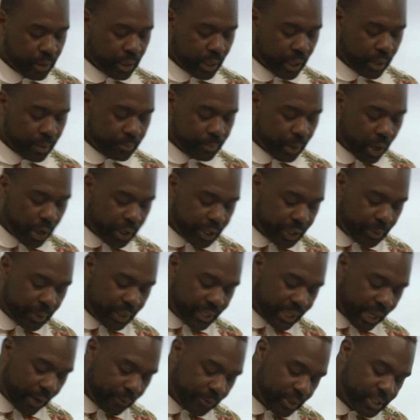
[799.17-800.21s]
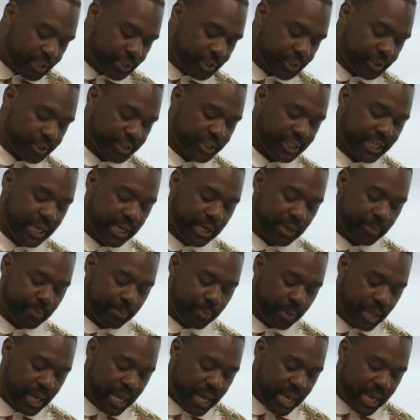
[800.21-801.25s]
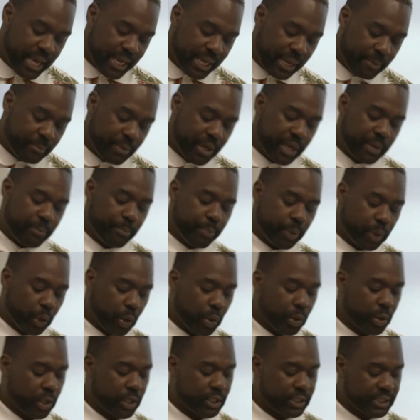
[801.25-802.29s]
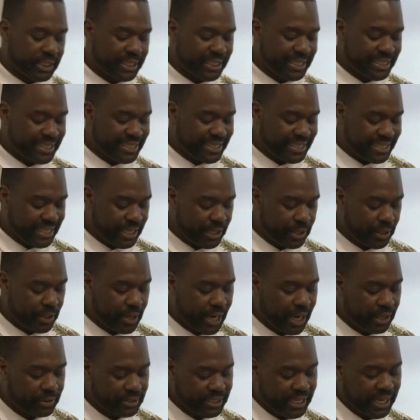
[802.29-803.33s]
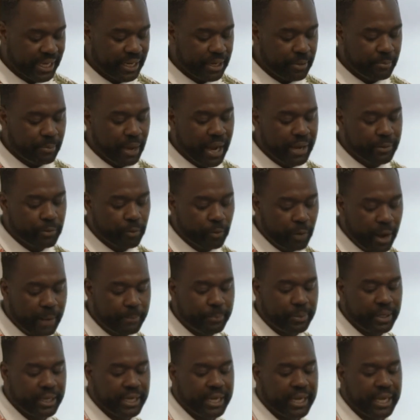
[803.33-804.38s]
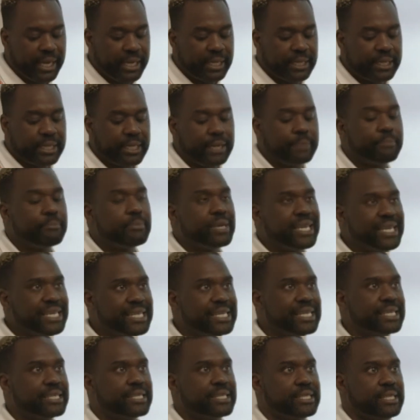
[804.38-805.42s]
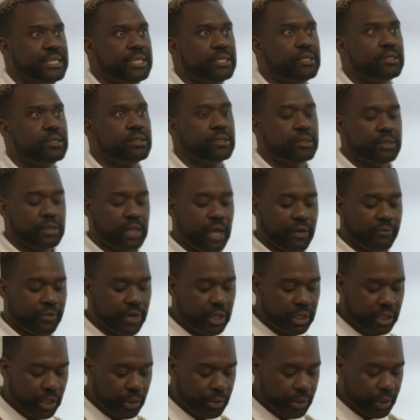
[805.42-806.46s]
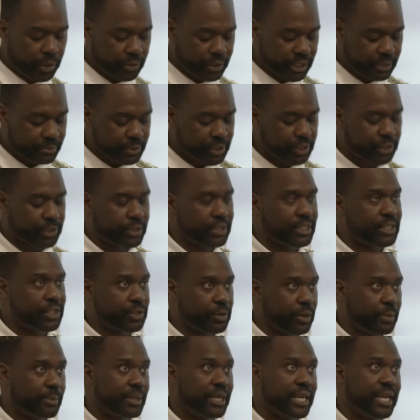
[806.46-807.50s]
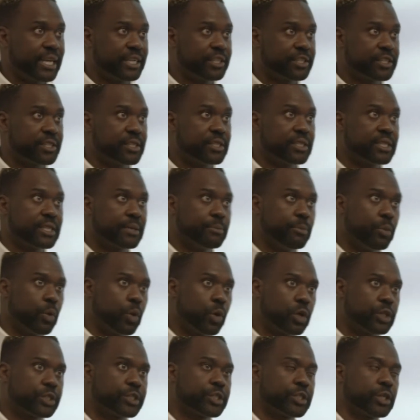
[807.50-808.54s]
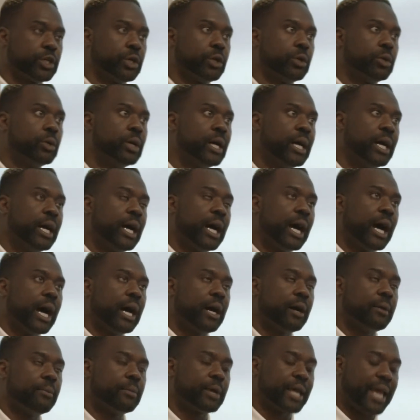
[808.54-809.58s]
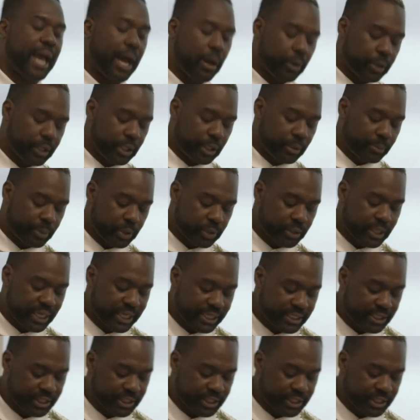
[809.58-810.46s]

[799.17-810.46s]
I'm arguing that researchers can be implored to consider how data might replicate the immediacies of colonial discriminations and more so calculable